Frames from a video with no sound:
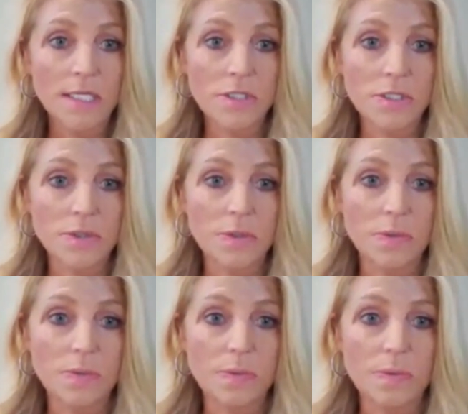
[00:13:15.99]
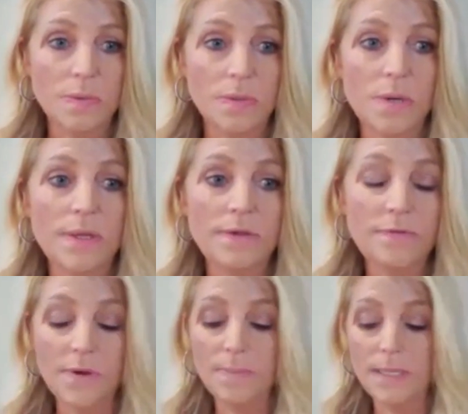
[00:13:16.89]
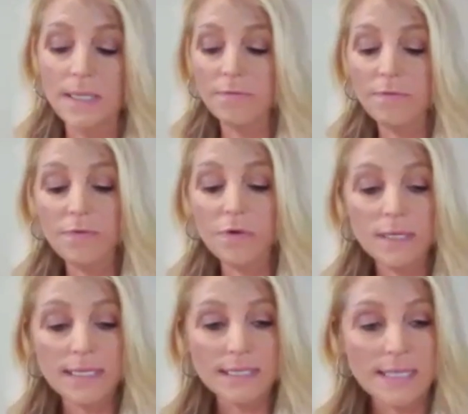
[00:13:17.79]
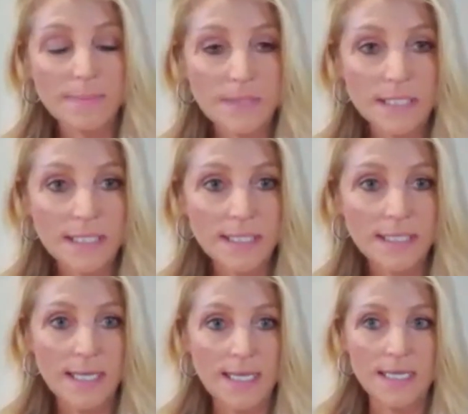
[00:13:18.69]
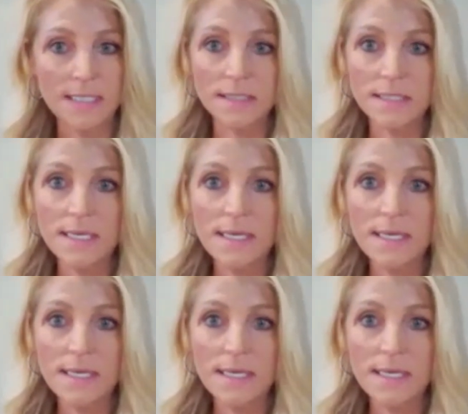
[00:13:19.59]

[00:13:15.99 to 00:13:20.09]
So going from being fully accepted and